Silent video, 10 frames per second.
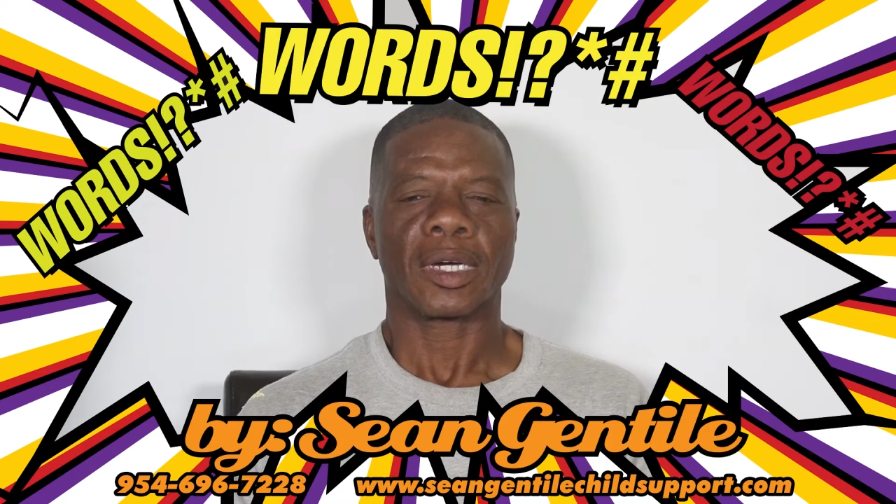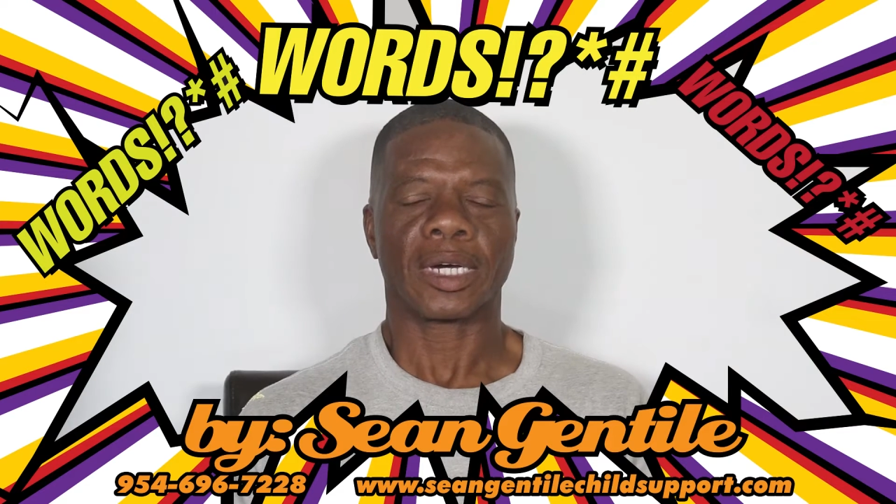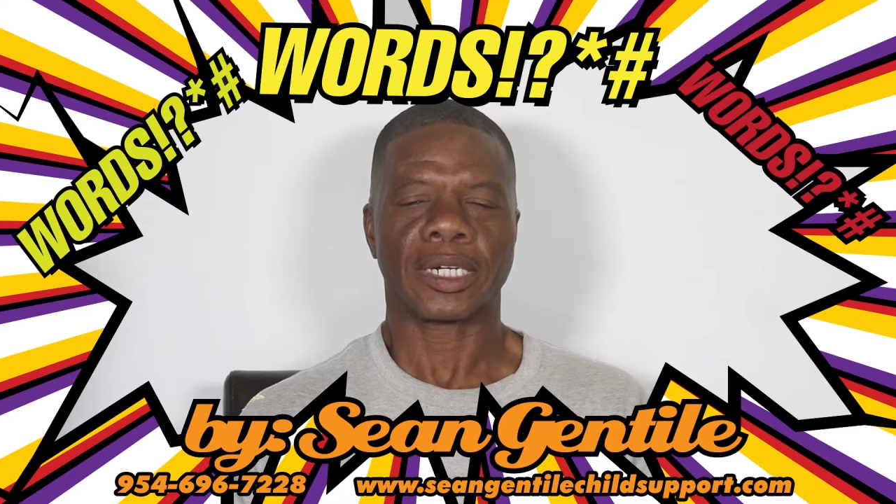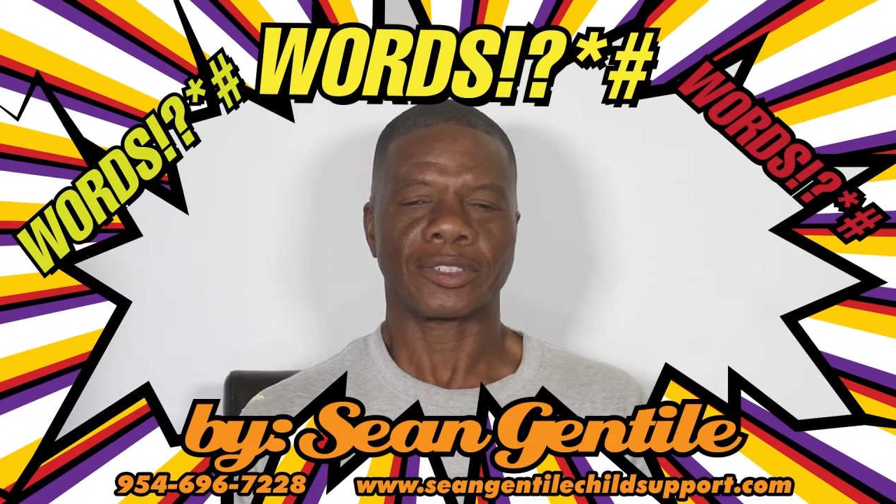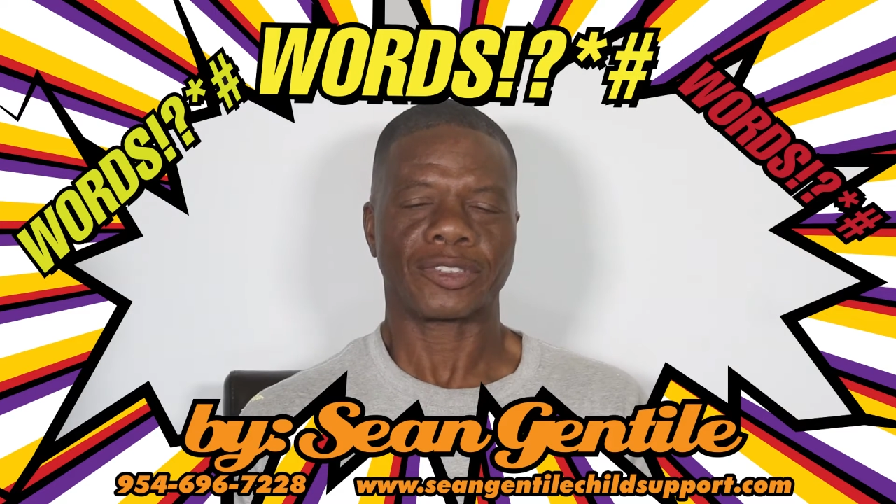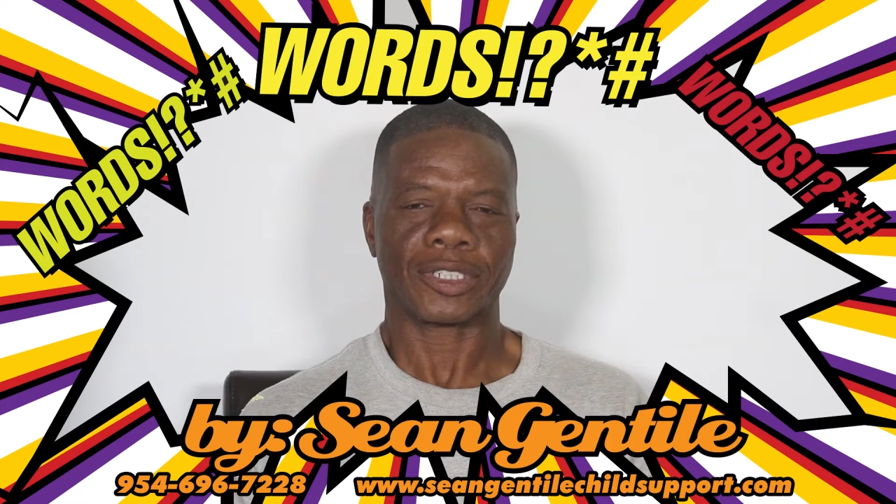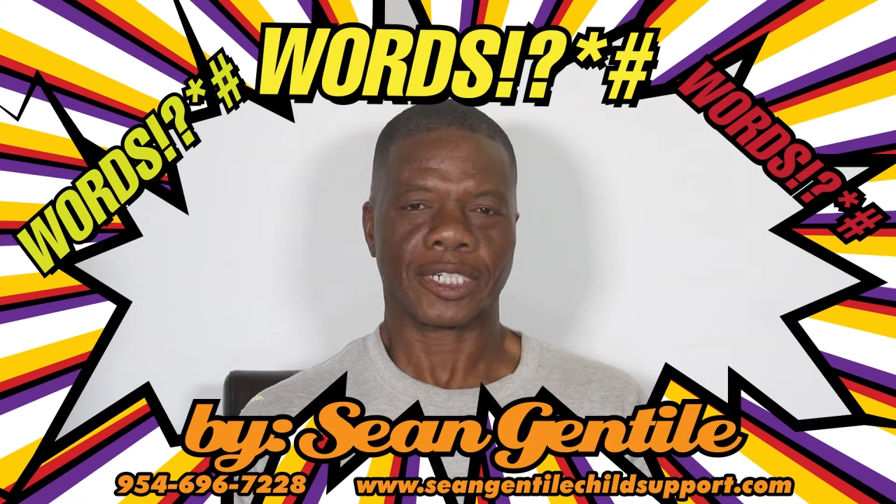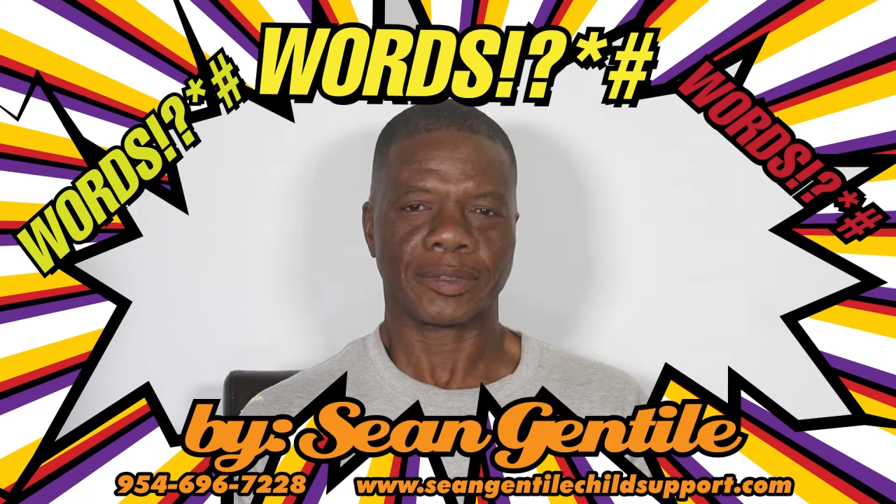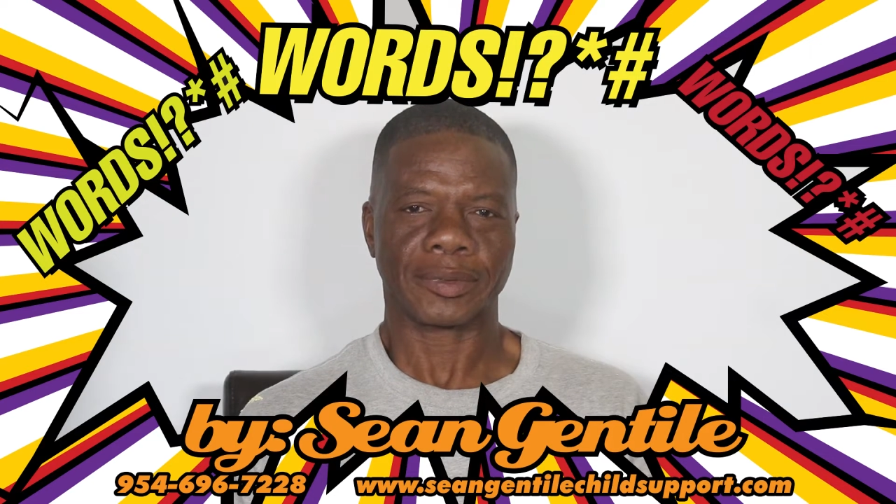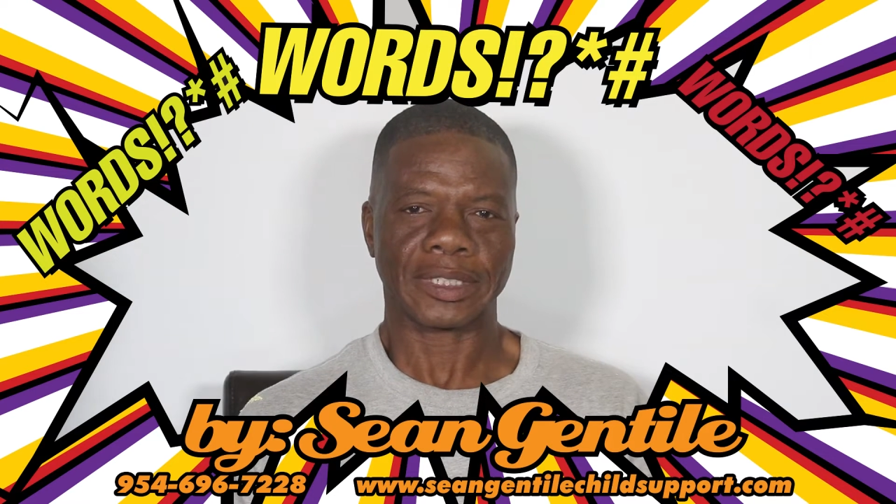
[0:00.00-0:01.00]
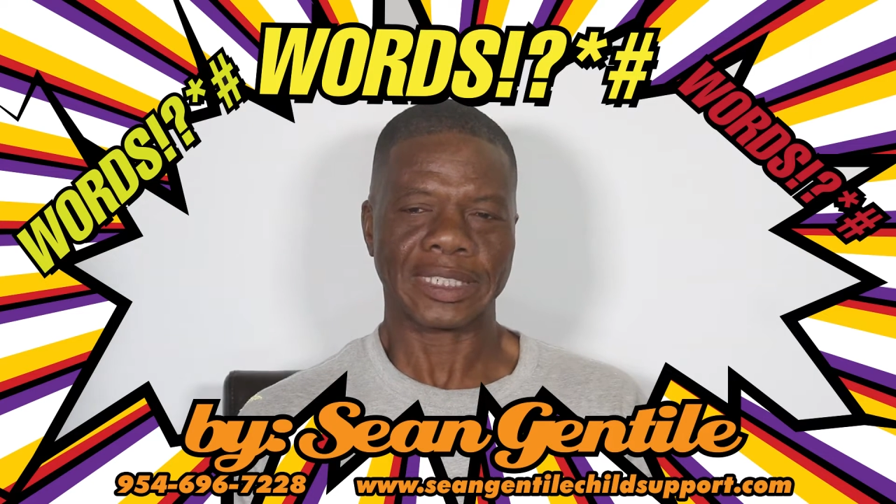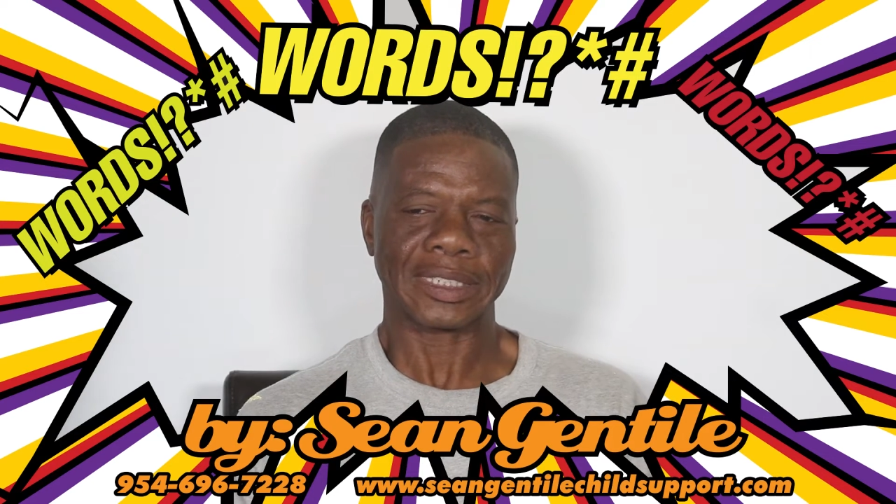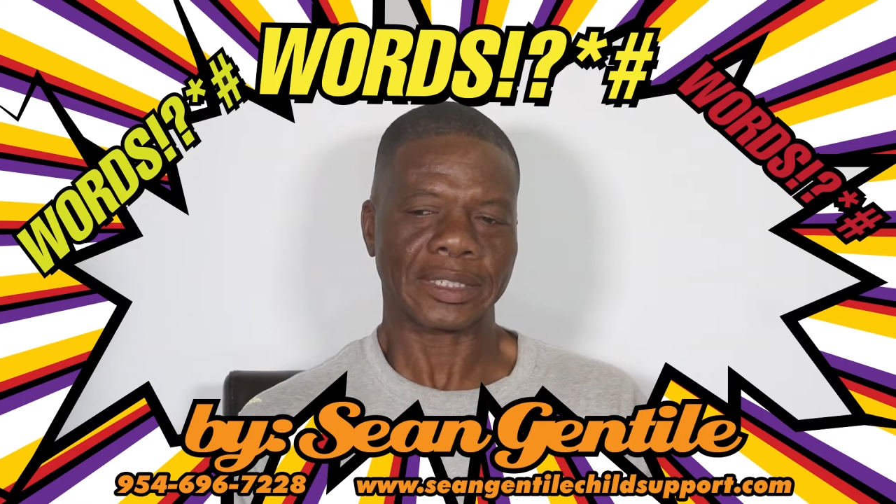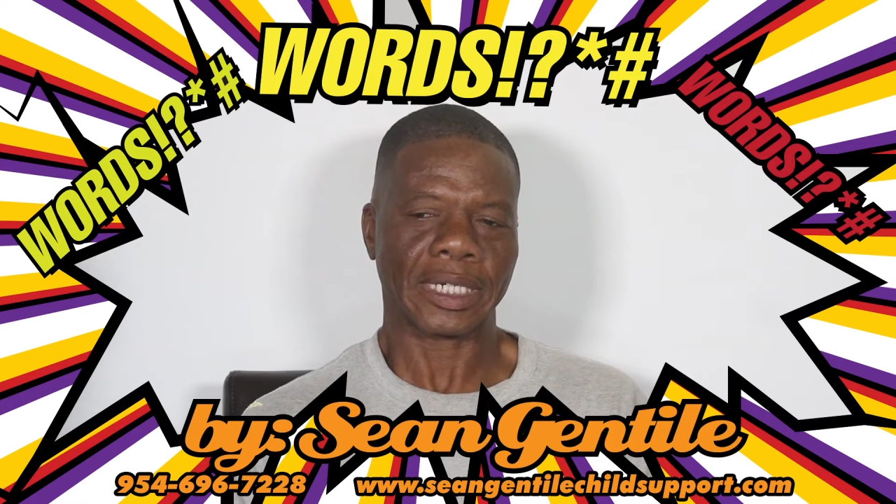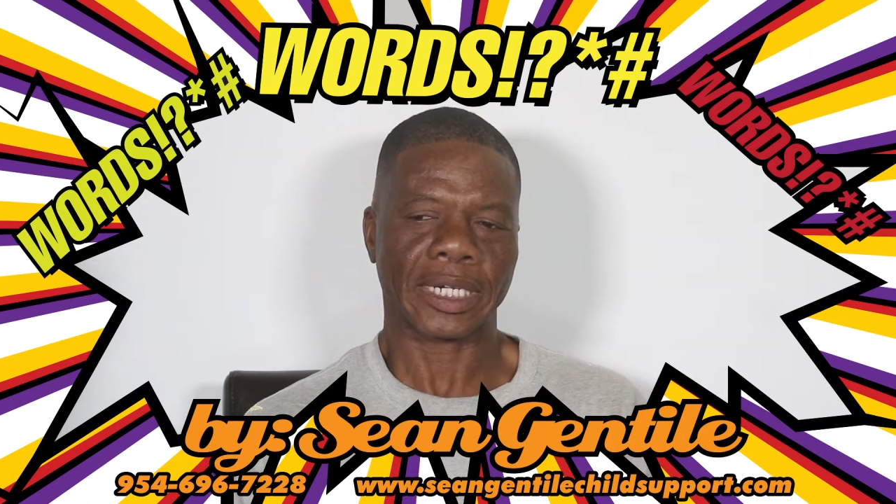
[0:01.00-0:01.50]
Hi, Sean.
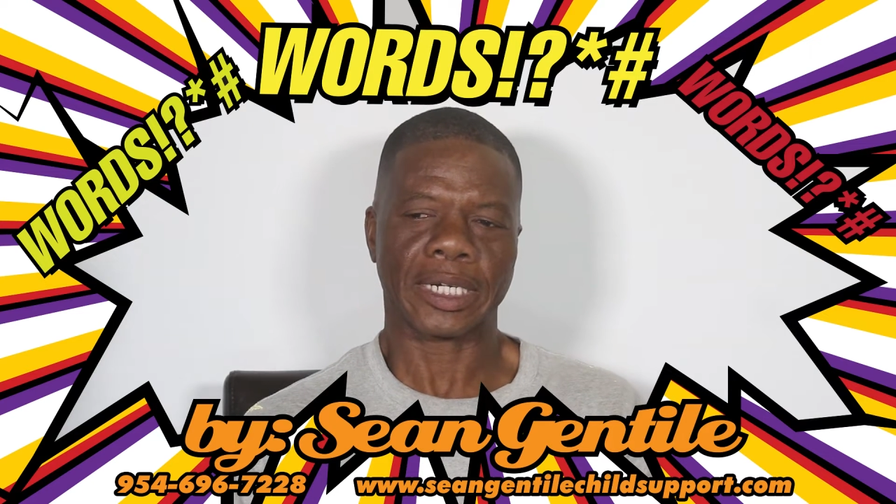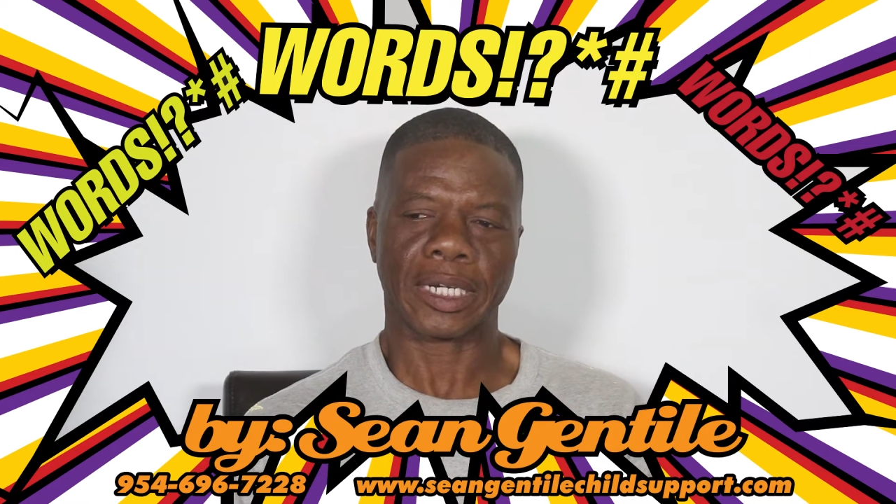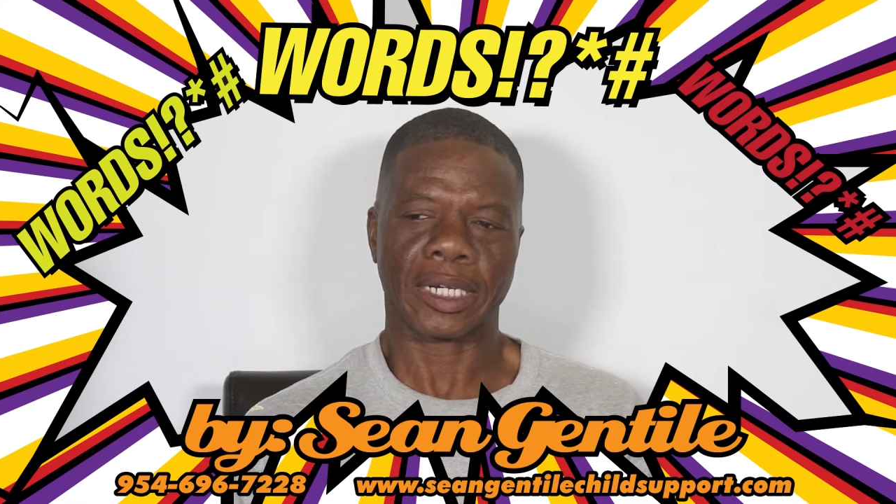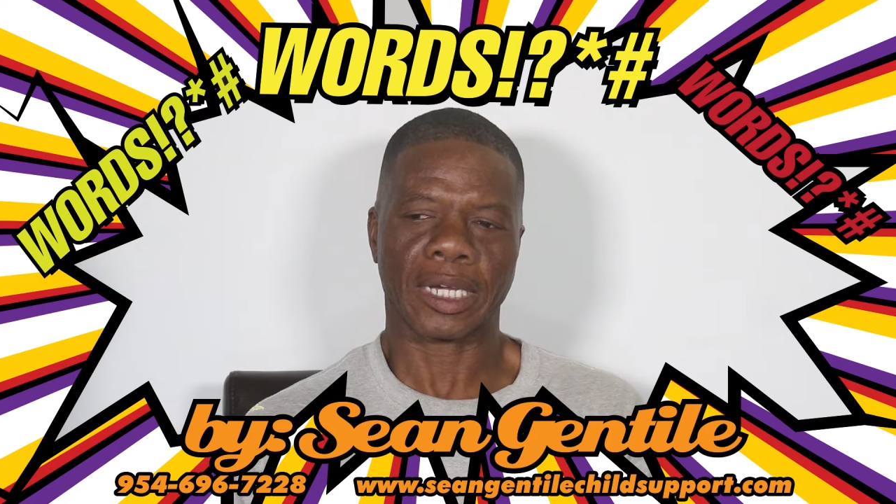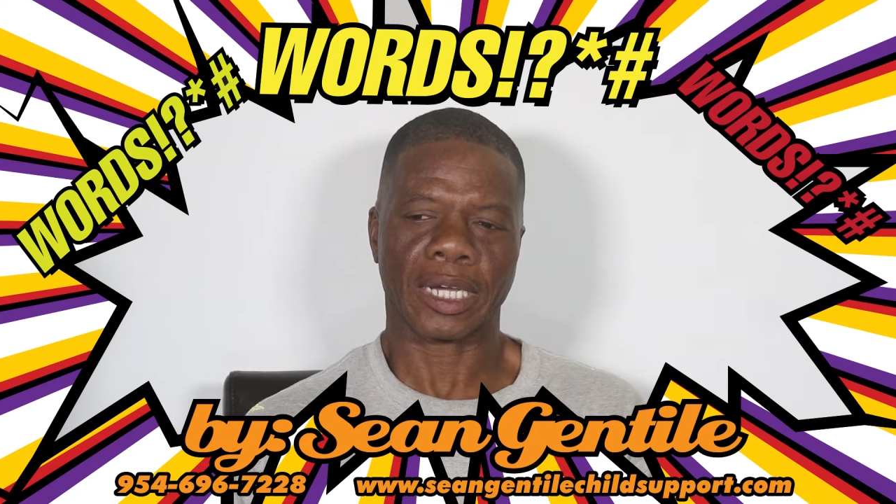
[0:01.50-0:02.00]
Yes, I,